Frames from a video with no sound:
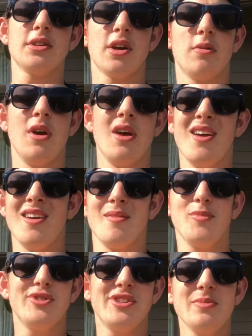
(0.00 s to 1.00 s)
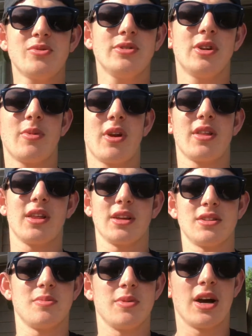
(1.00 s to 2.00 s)
So museums really aren't my
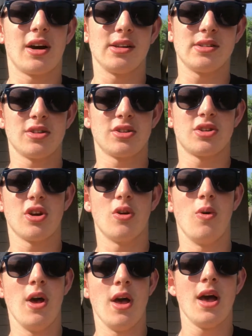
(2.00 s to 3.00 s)
thing, to be honest. So